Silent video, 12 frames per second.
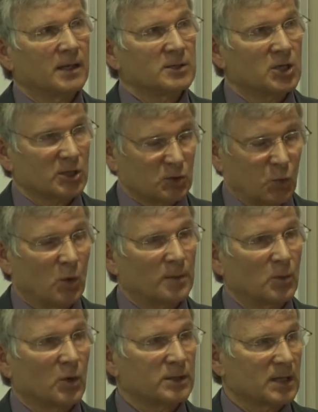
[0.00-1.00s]
just one
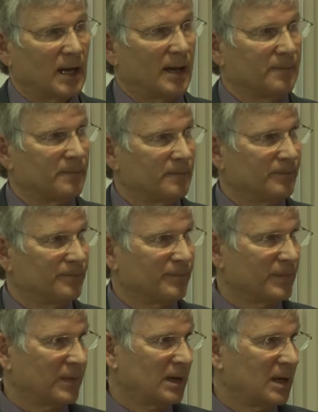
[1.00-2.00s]
more time.
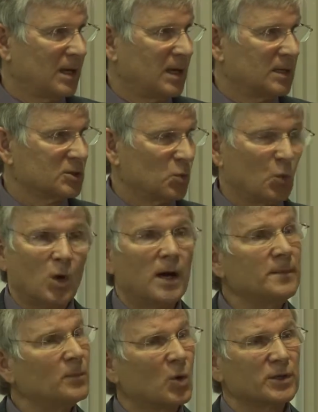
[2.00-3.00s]
Just
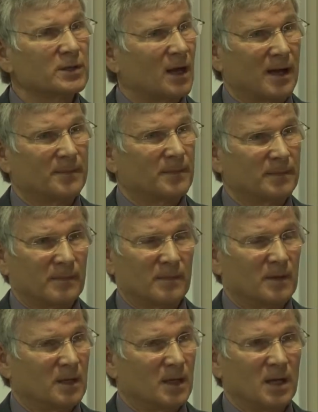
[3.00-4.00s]
one more time.
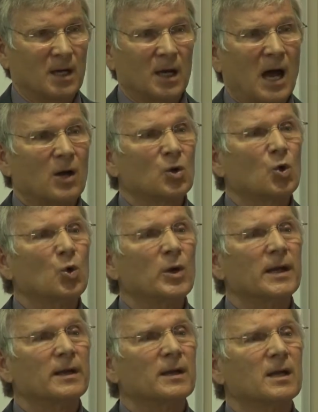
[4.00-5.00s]
I'll
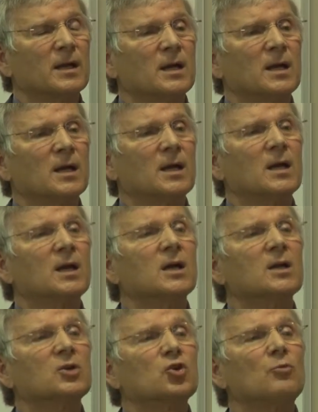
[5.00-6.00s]
quit
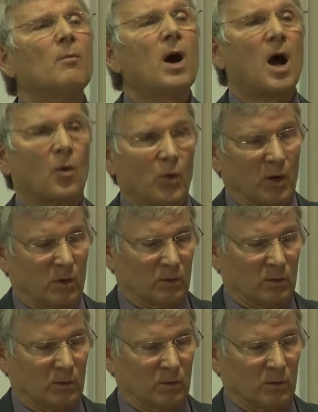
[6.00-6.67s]
tomorrow